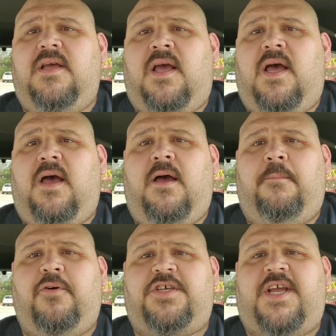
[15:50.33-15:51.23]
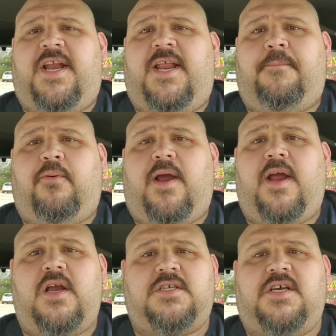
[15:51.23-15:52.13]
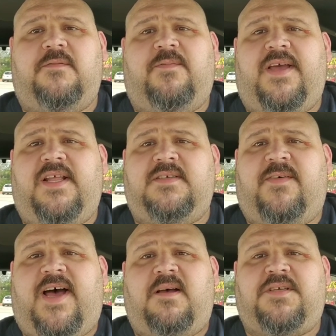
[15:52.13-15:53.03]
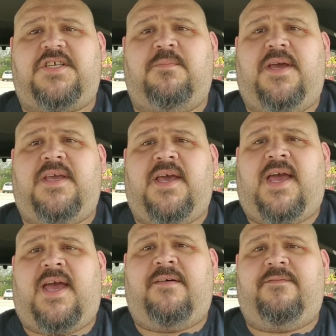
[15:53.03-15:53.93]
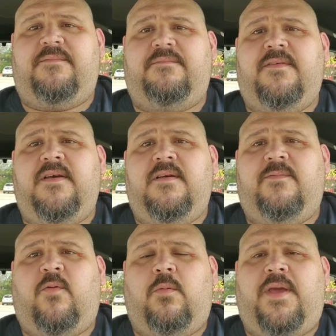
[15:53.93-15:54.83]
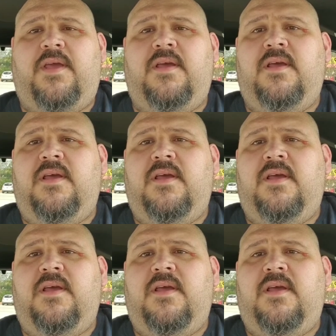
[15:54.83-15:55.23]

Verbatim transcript: Uh, appreciate any prayers, good feelings, vibes that you may get, have for me.